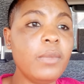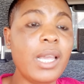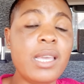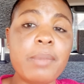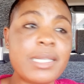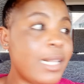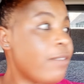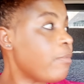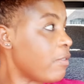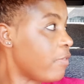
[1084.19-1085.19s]
He must
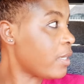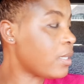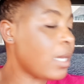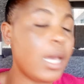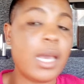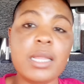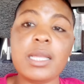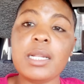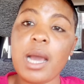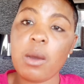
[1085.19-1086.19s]
love me first, and
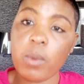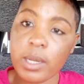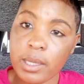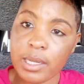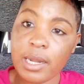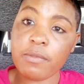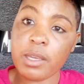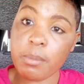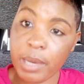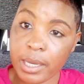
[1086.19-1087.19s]
then I will love
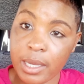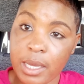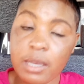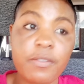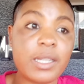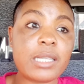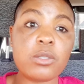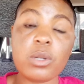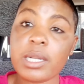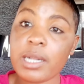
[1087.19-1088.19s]
him back. If he does
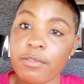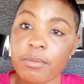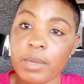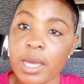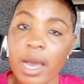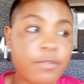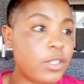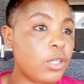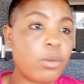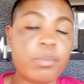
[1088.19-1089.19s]
not love me, I have
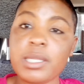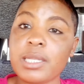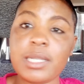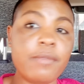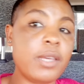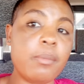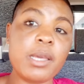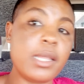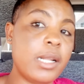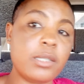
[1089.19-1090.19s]
zero business loving a
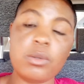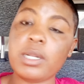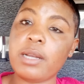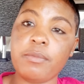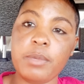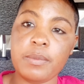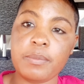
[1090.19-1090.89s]
man that does not love me.